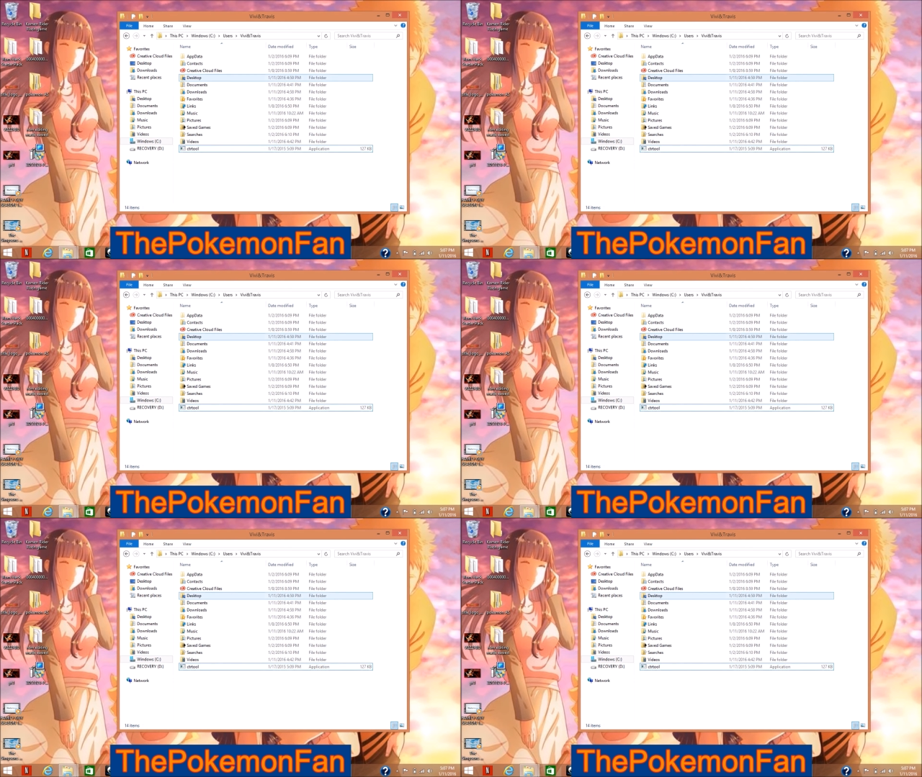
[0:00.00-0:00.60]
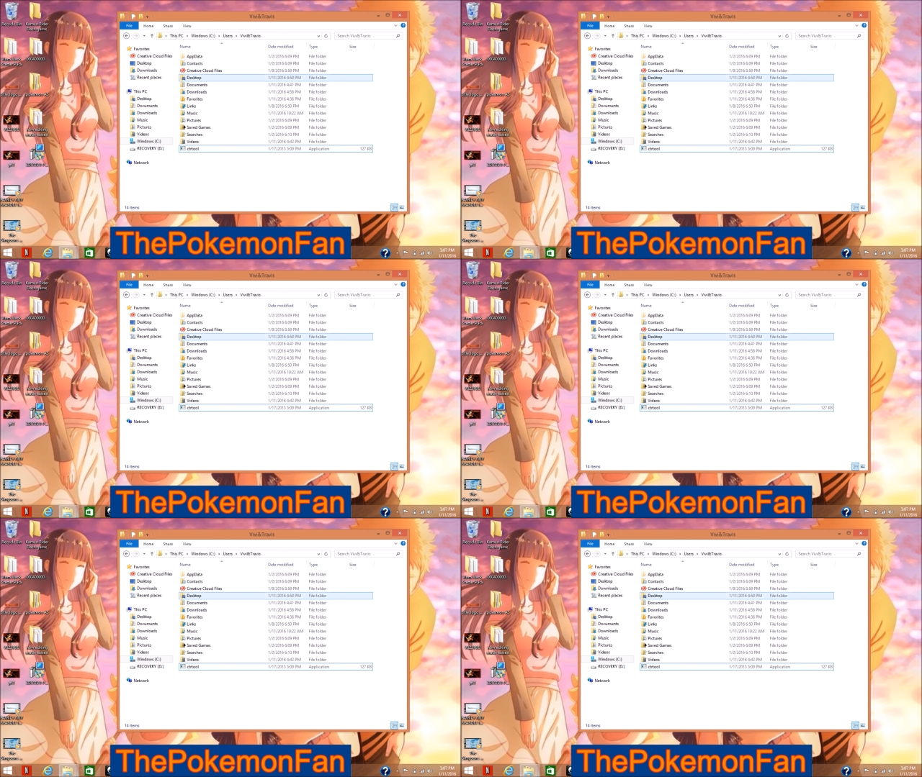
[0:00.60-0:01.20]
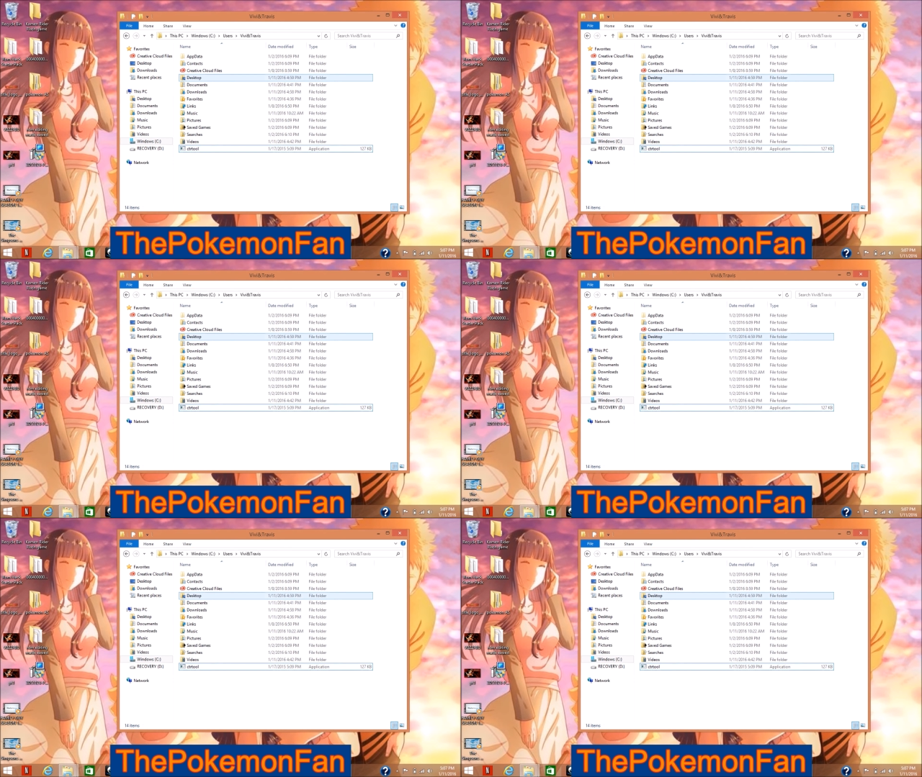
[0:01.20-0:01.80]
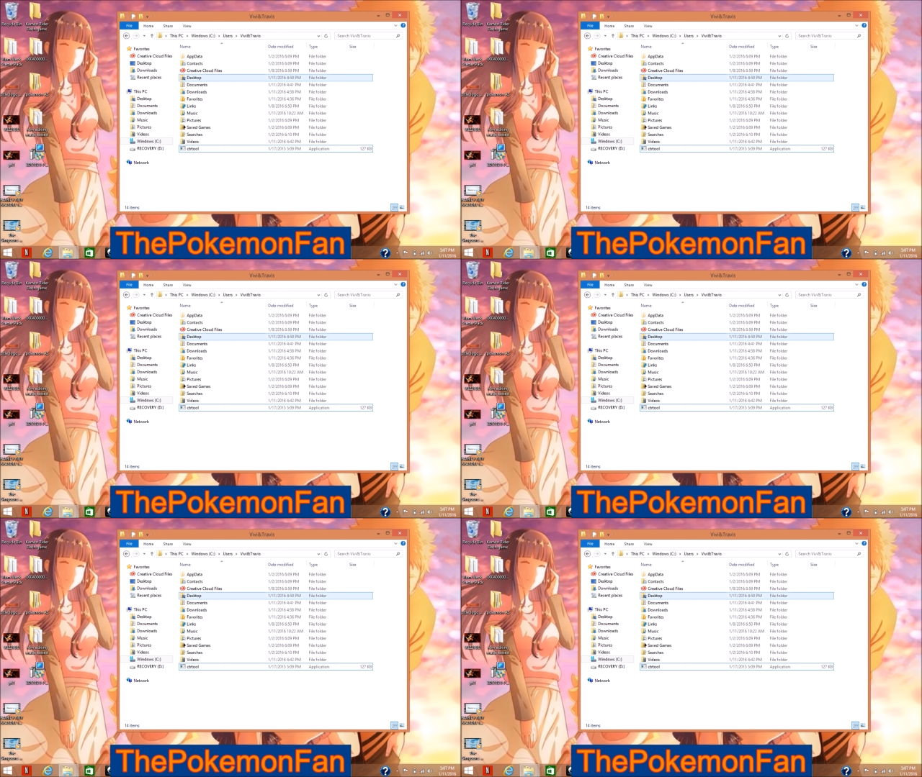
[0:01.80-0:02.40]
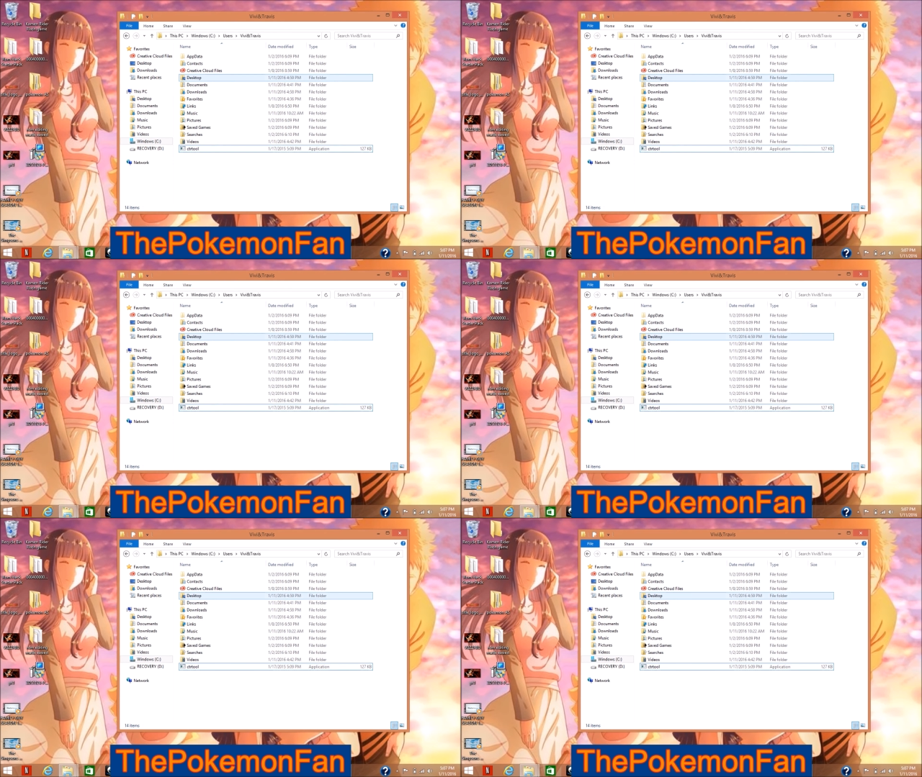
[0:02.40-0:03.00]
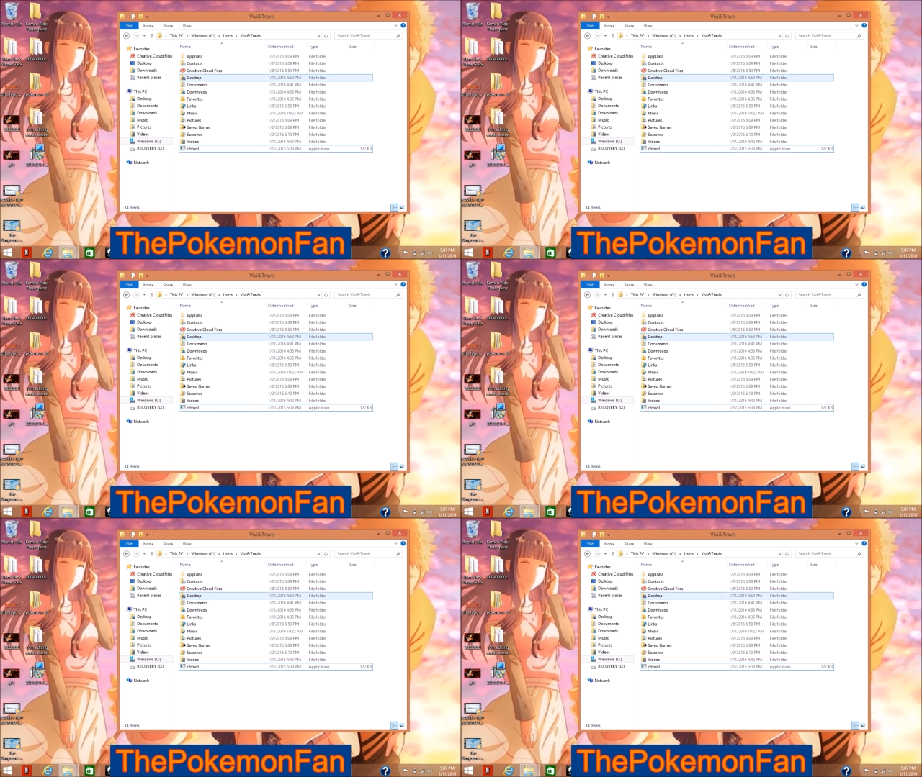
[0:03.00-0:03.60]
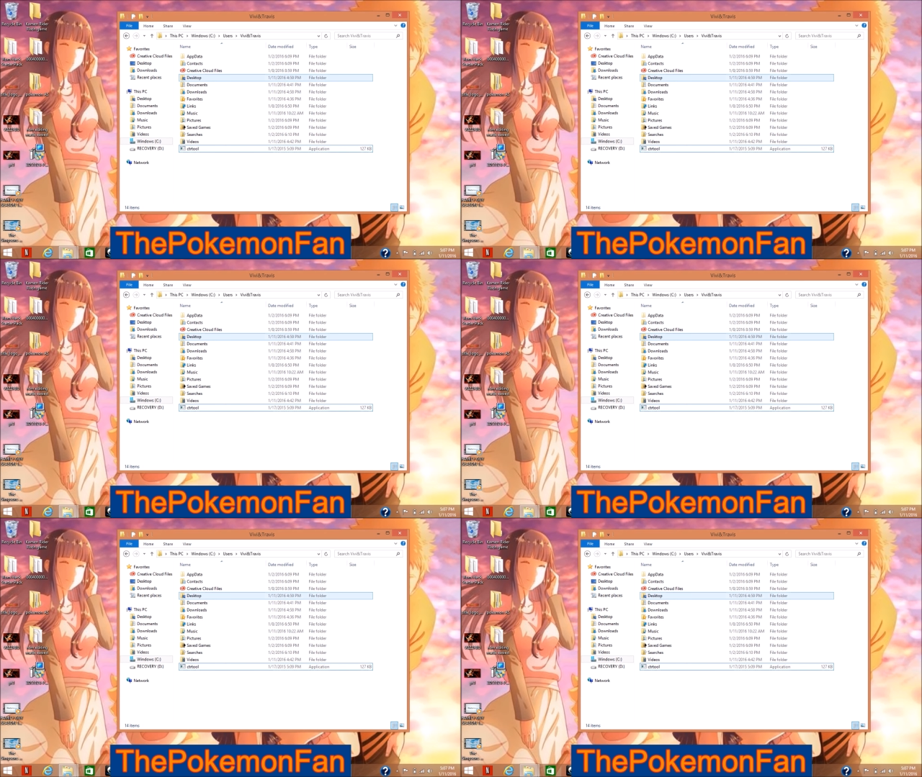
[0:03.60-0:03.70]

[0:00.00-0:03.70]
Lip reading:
Nobody's mouth can be seen.